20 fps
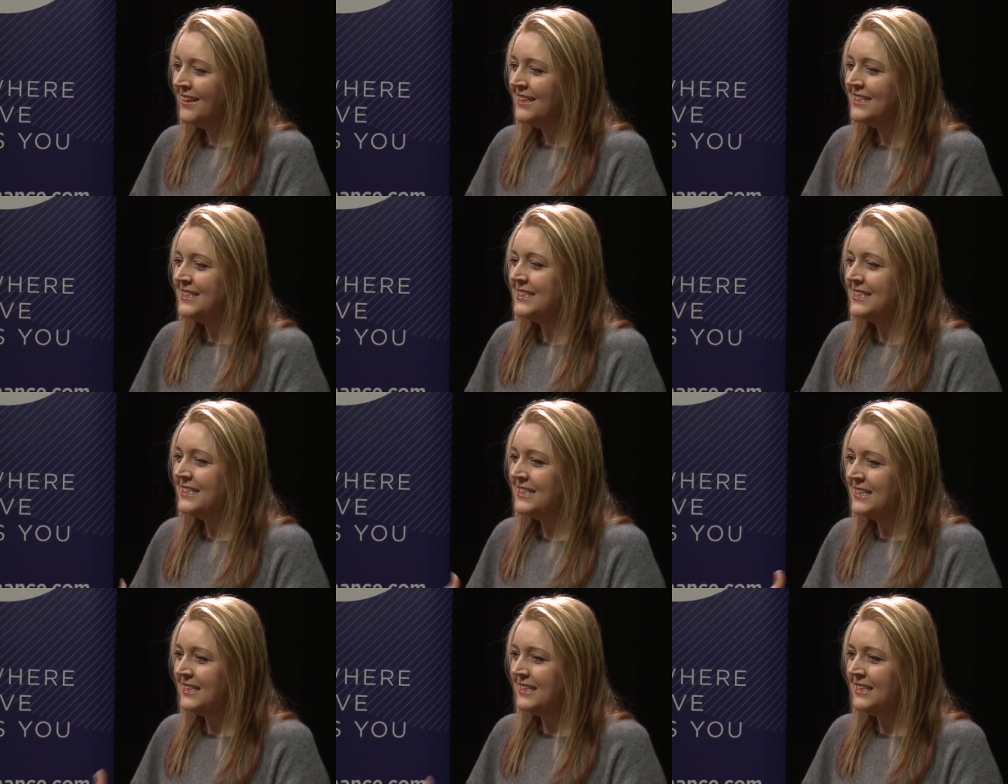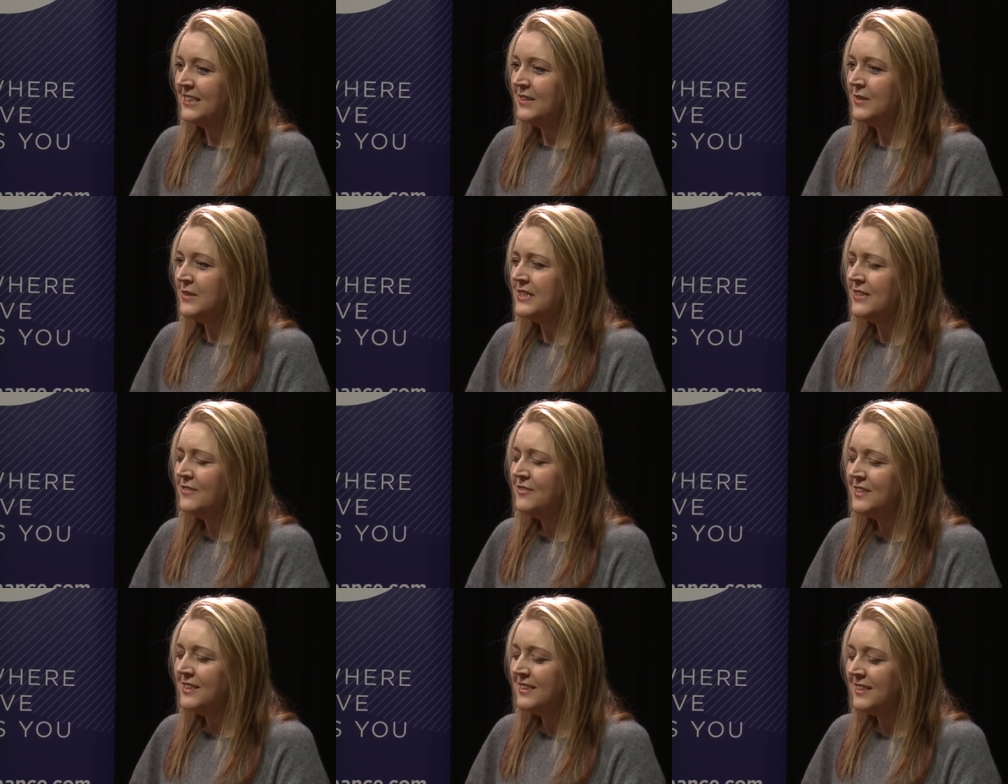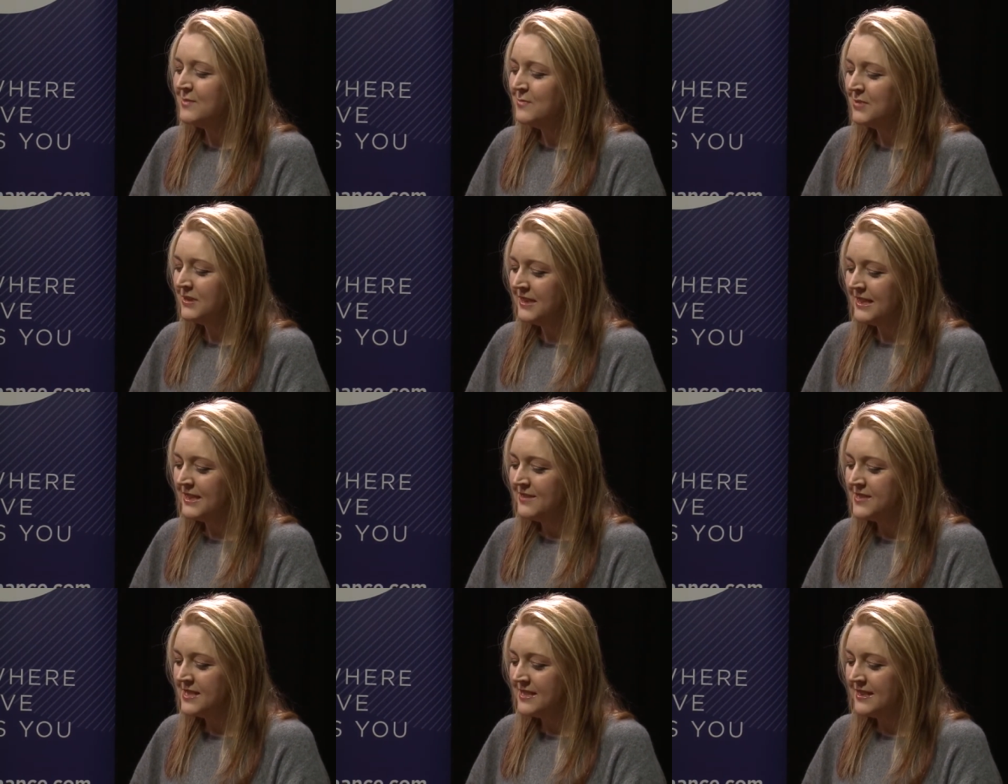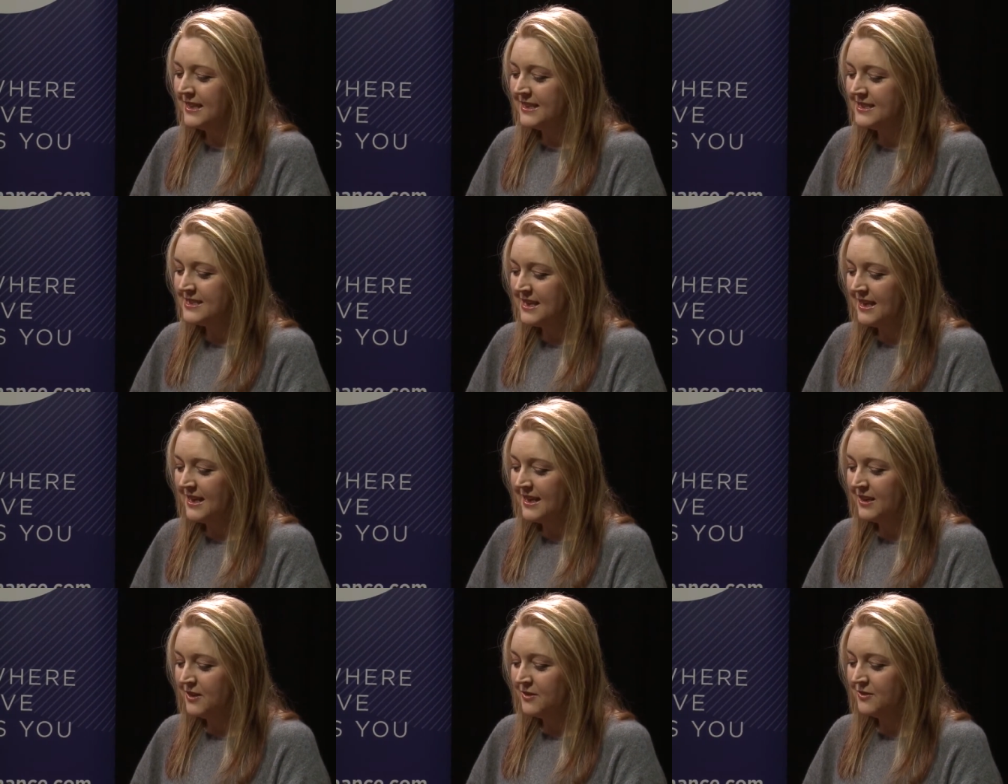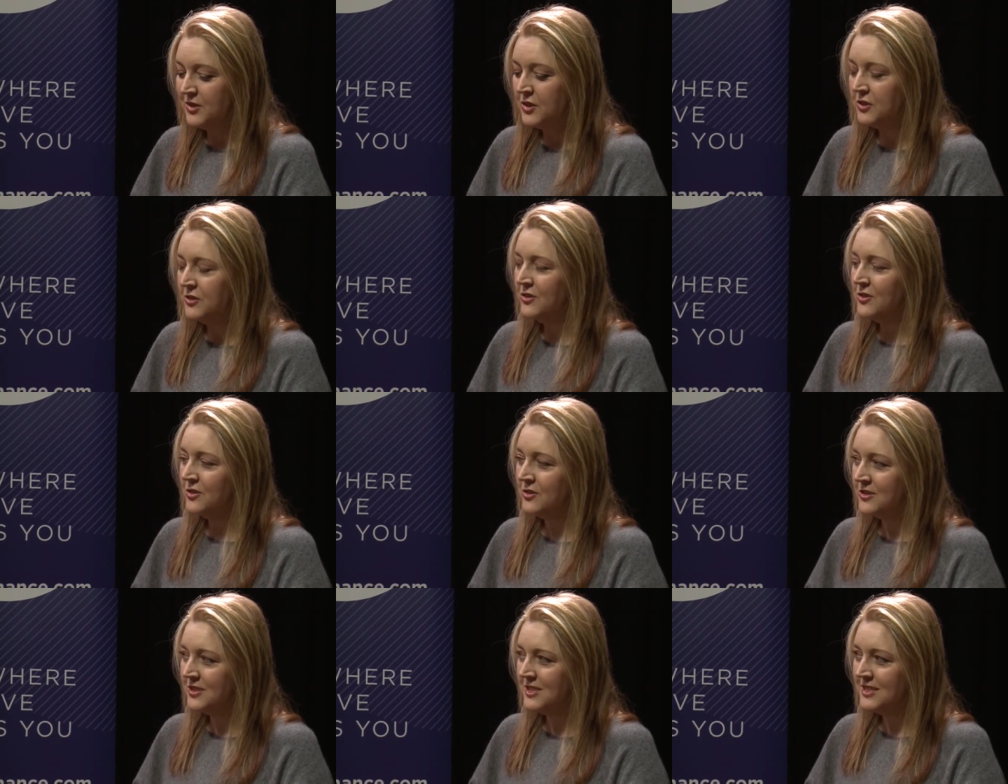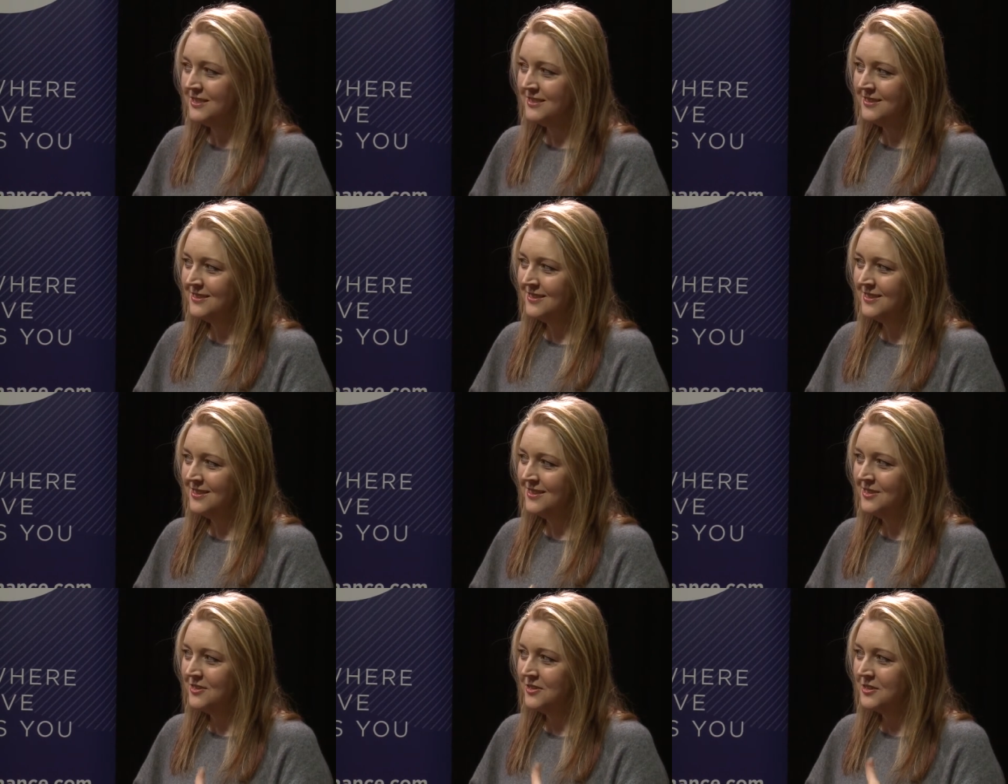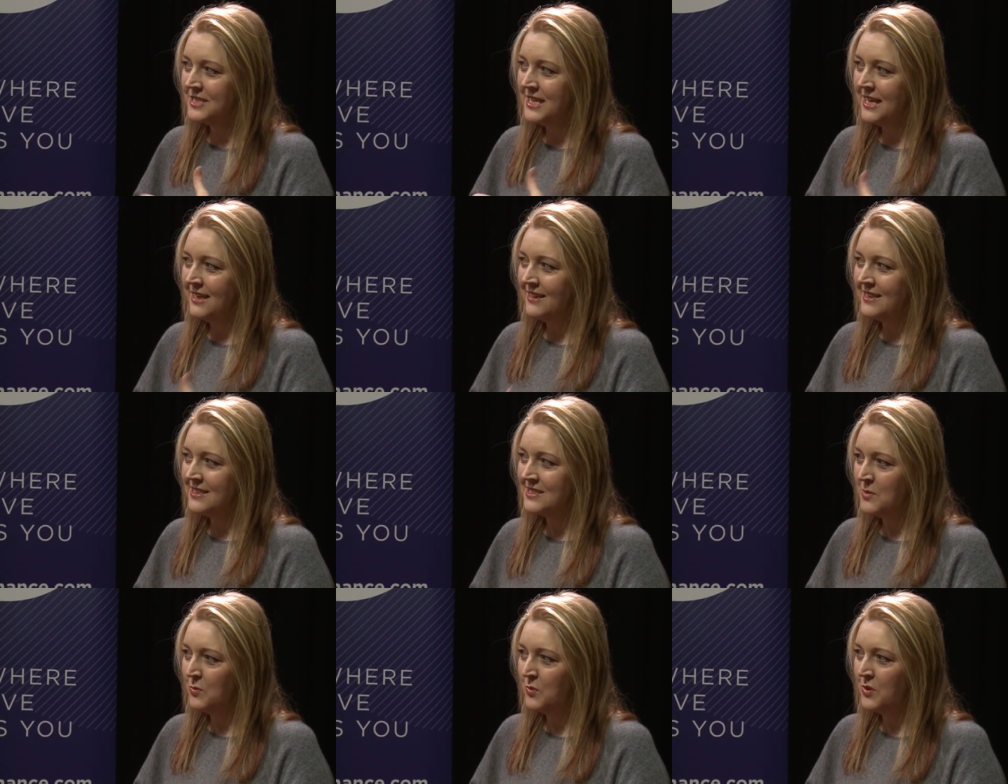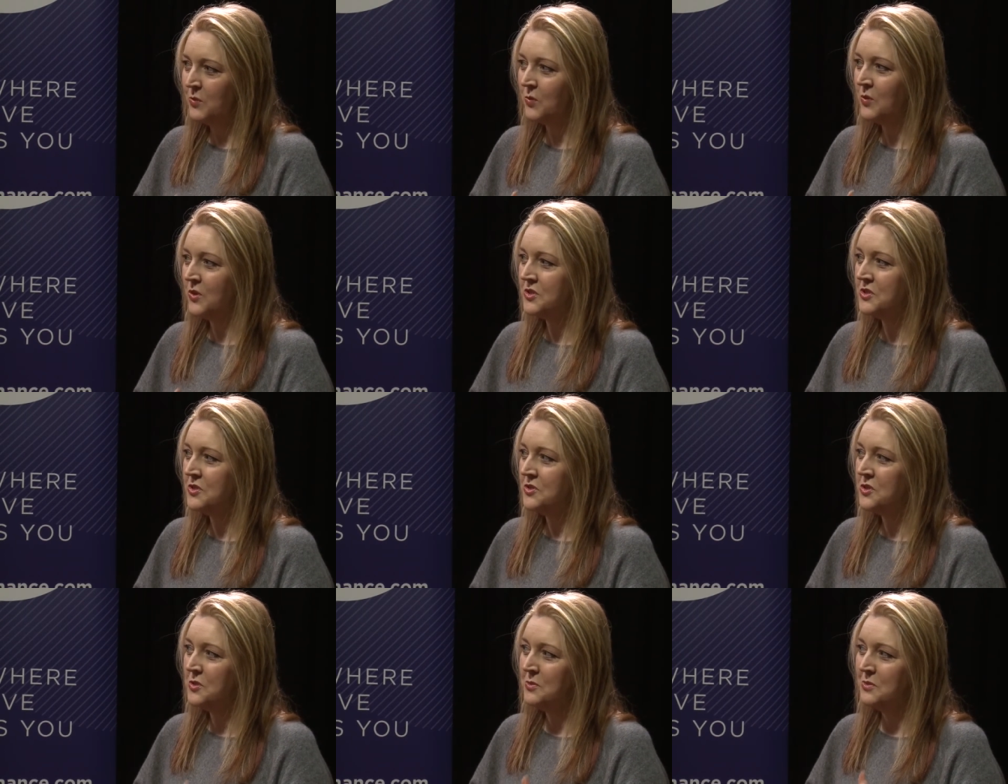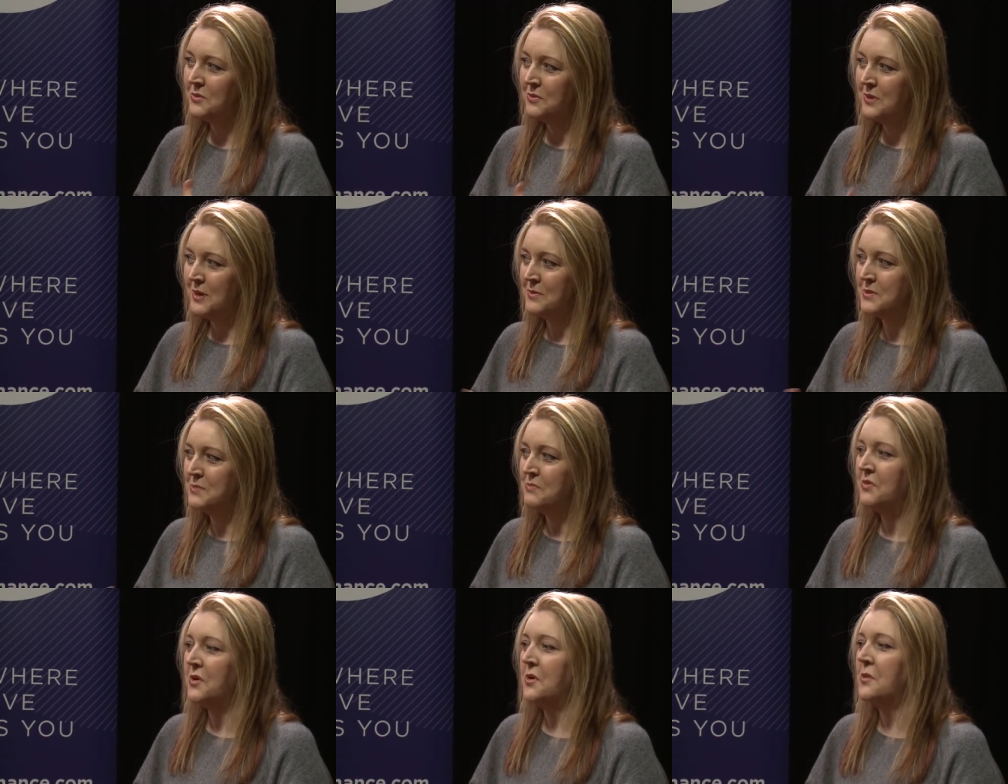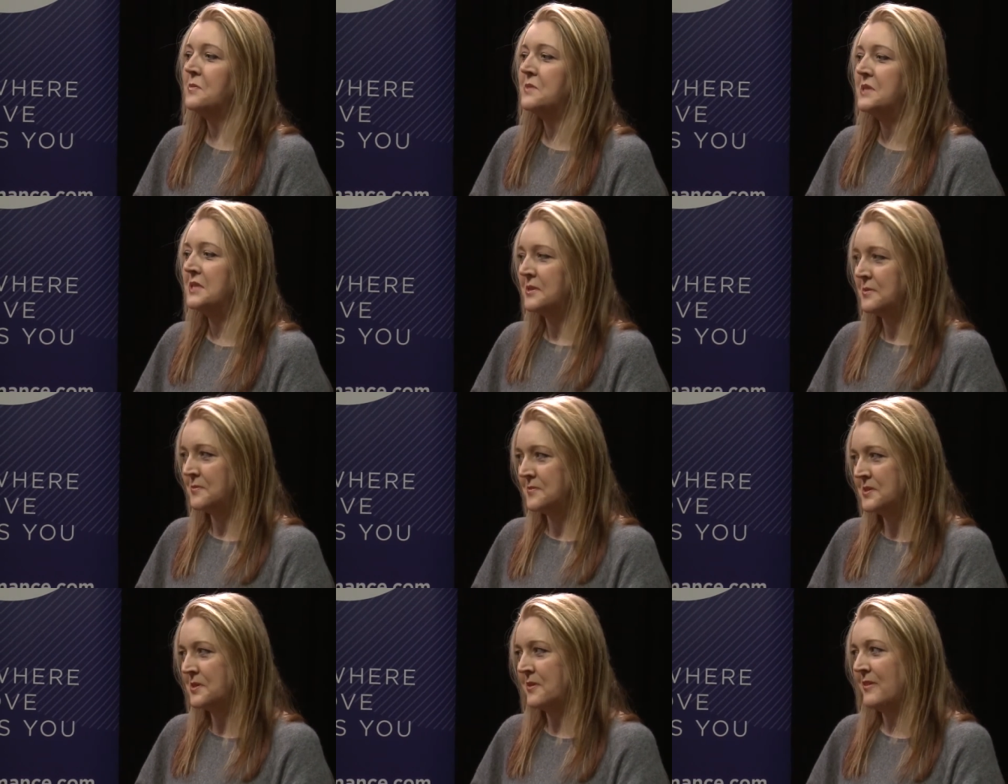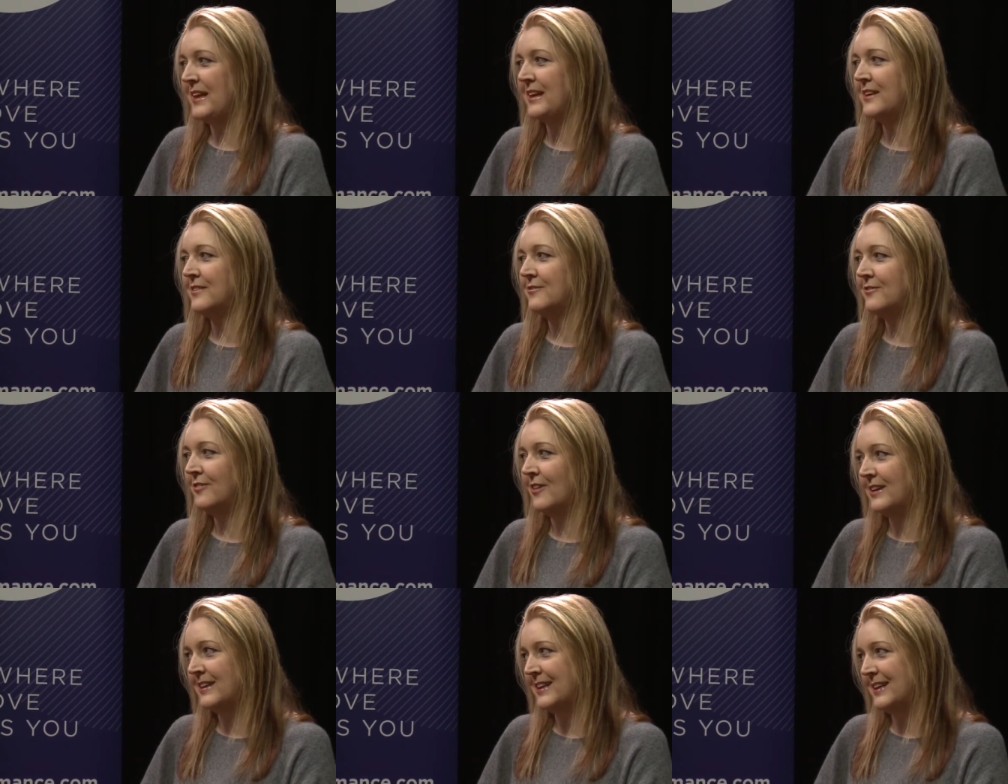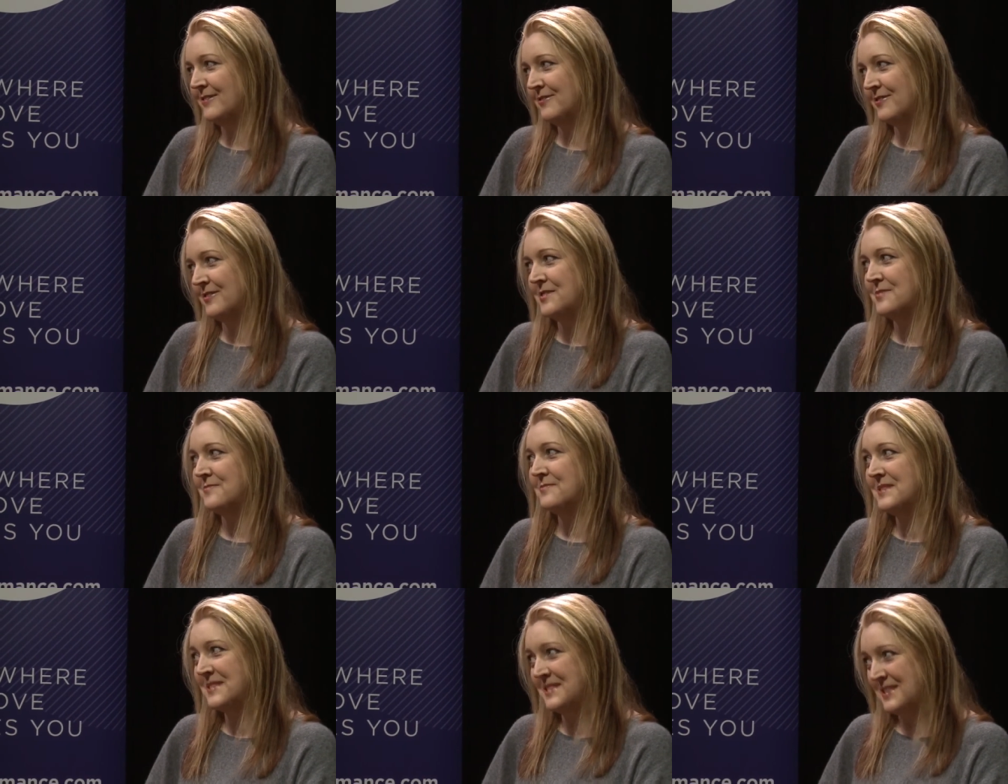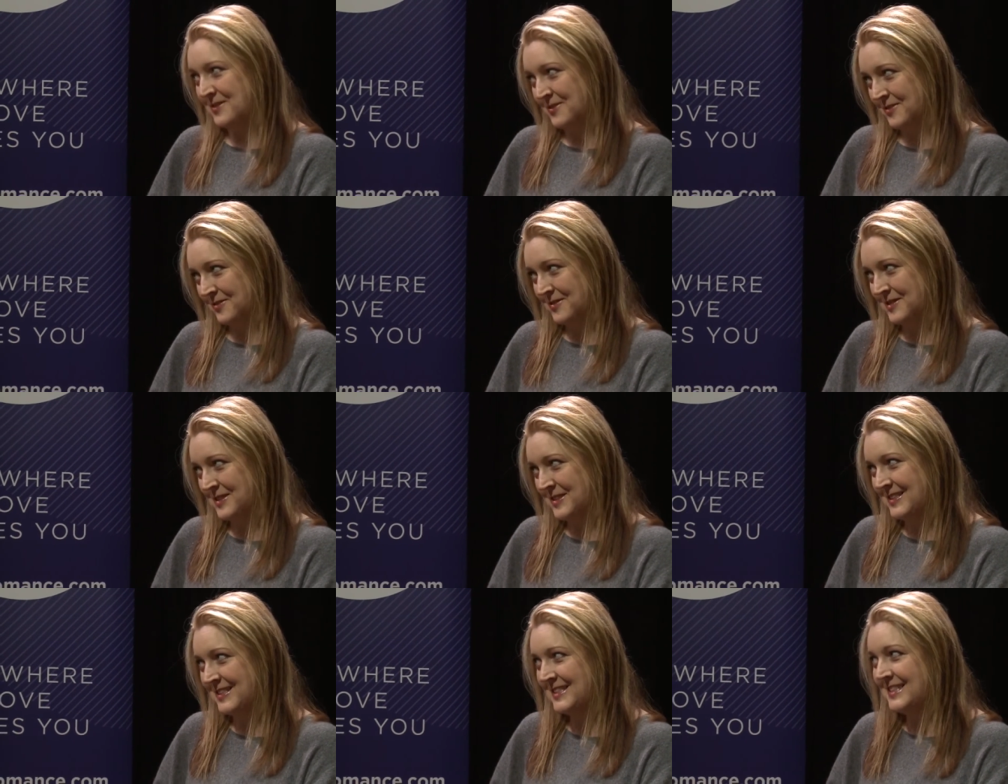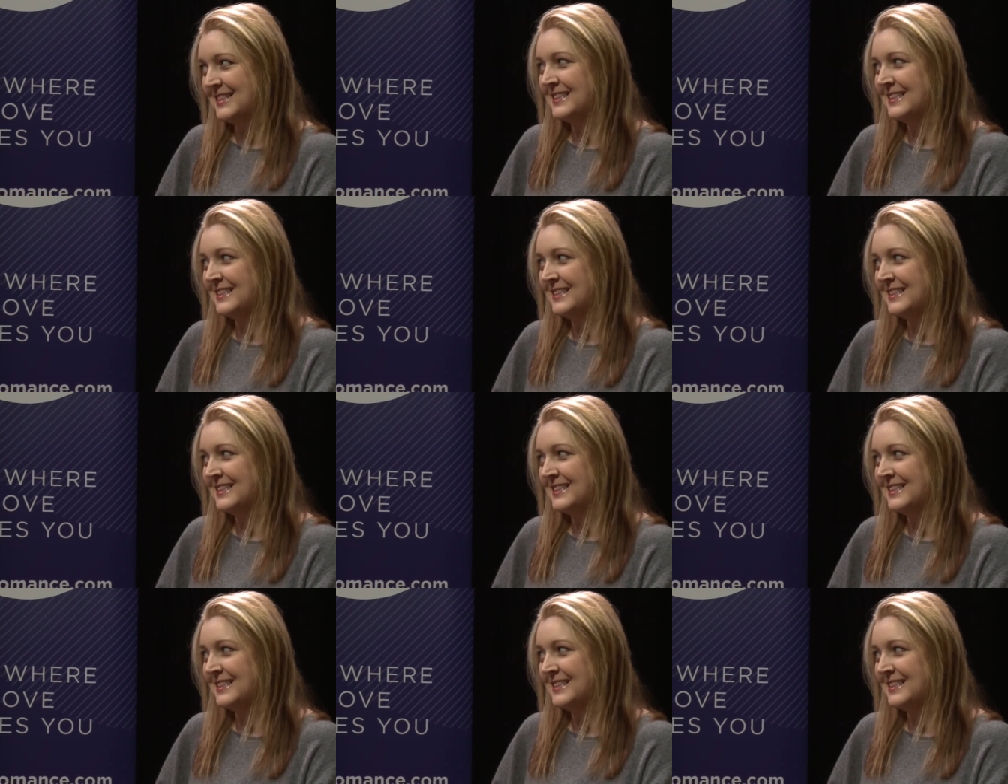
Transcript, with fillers: she definitely believes in that saying of you know not not telling someone what to do, but perhaps prompting them so they can find out for themselves. Mm -hmm.